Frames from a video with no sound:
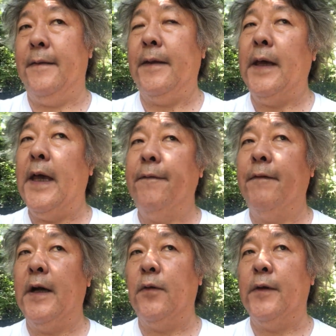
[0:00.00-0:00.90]
the
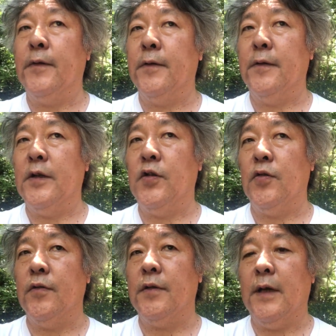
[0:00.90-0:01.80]
environmental
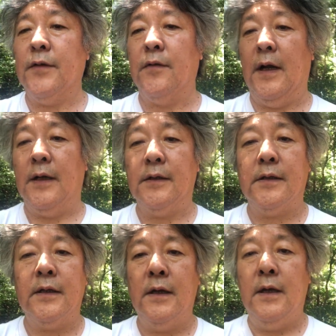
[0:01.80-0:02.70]
issues at
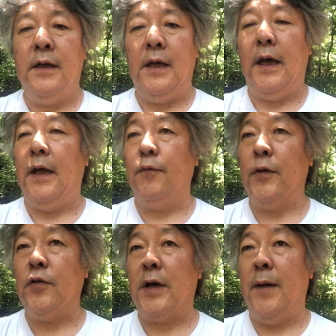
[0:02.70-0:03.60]
large. And
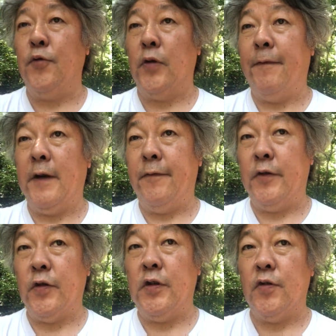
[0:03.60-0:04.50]
when you come to
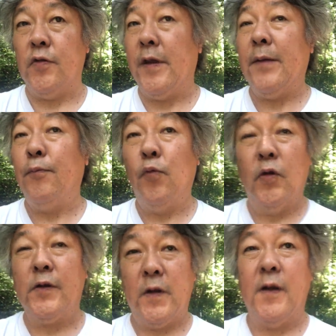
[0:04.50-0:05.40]
environmental issues, there are
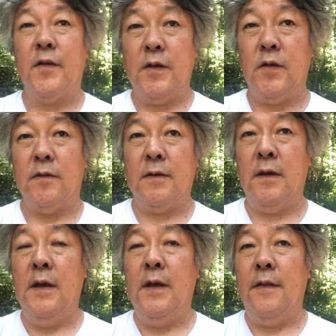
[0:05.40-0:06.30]
more serious issues.
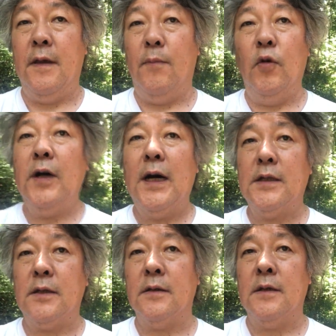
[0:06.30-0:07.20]
There are more
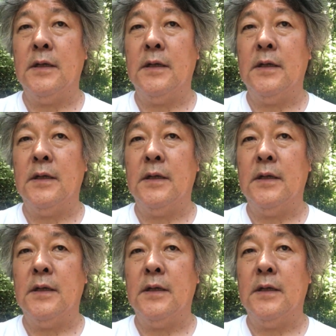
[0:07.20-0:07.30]
urgent